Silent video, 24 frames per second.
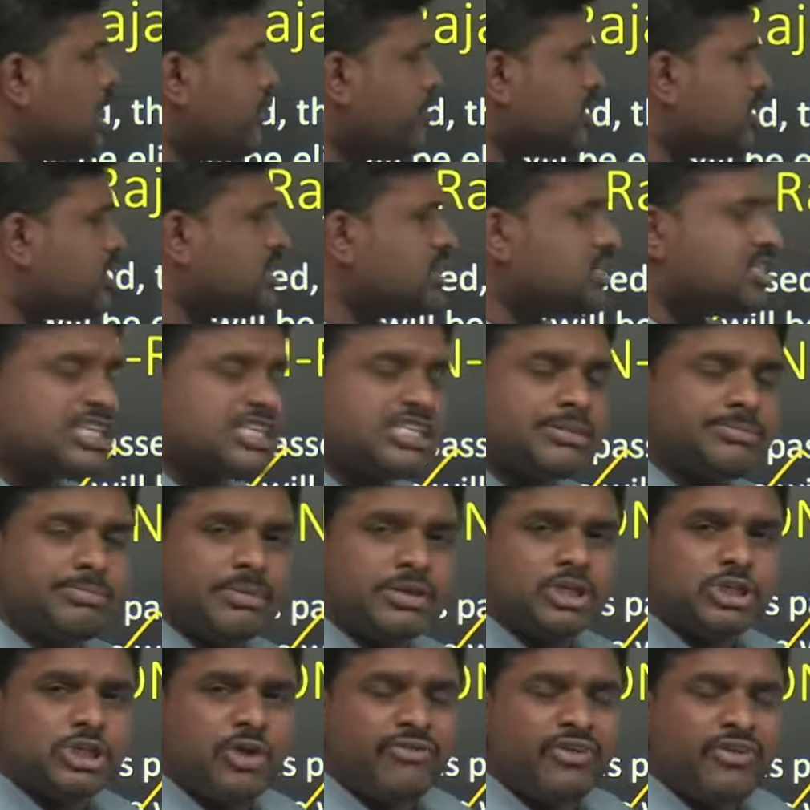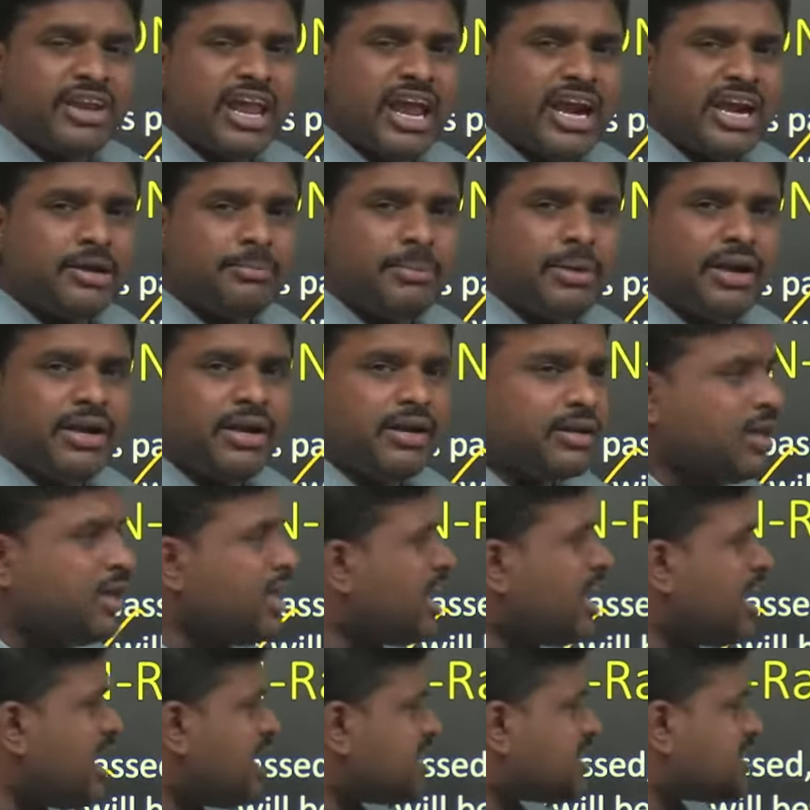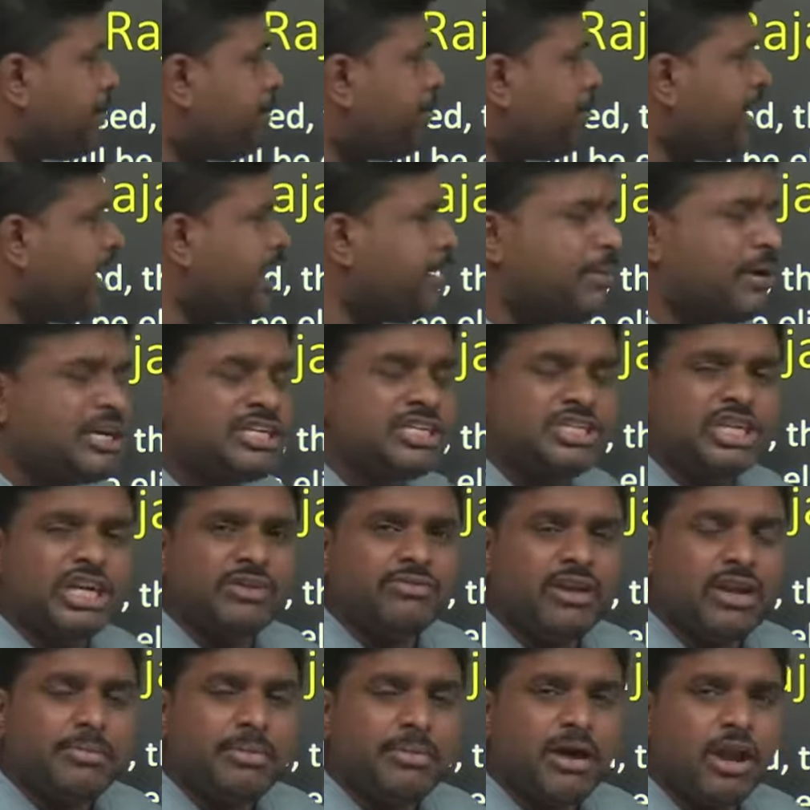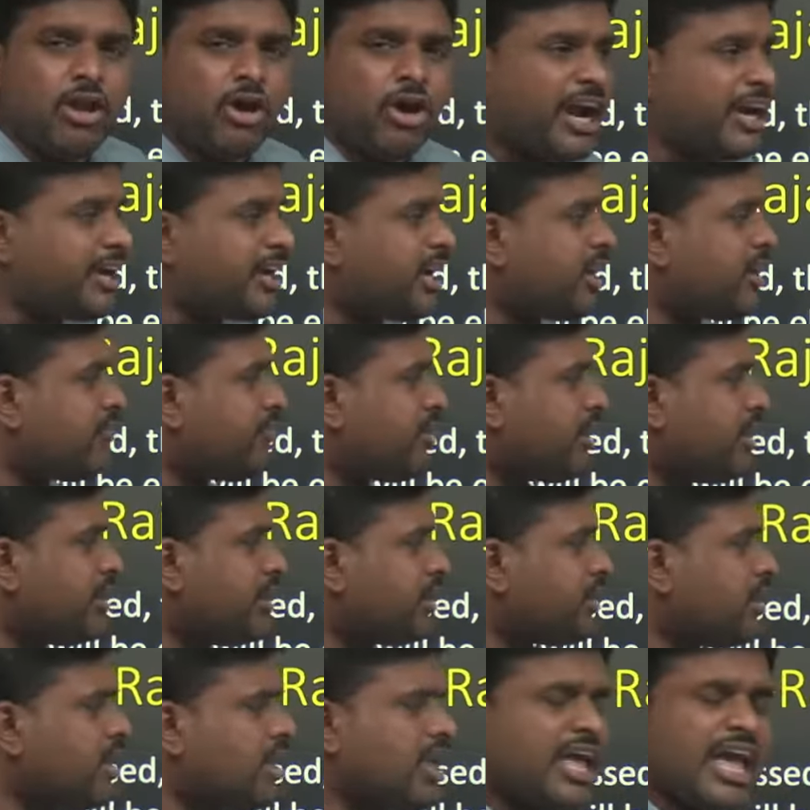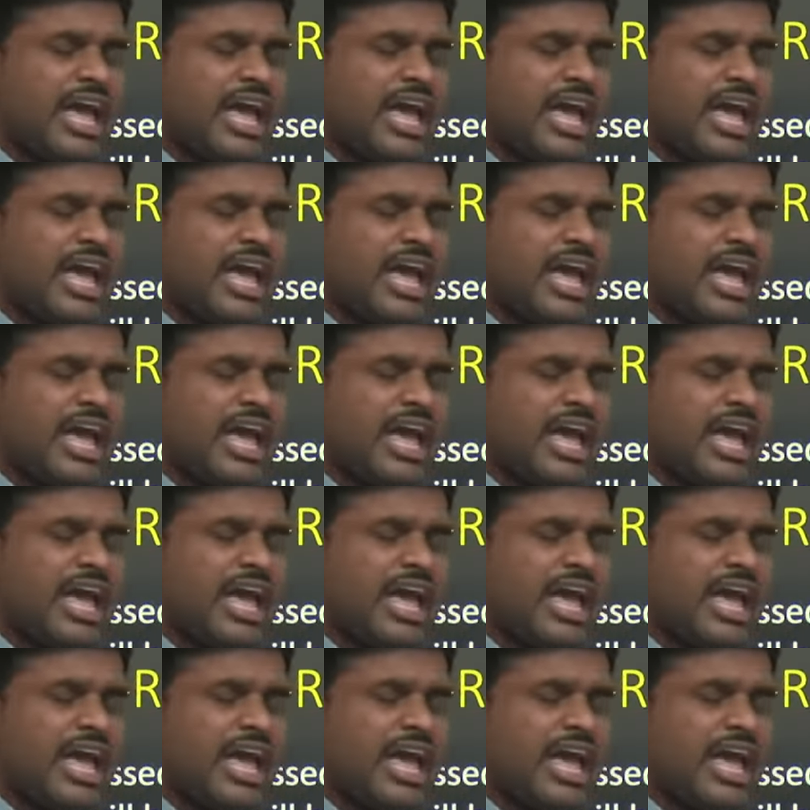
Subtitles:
Within 6 months of enactment, a separate budget will be allocated for it.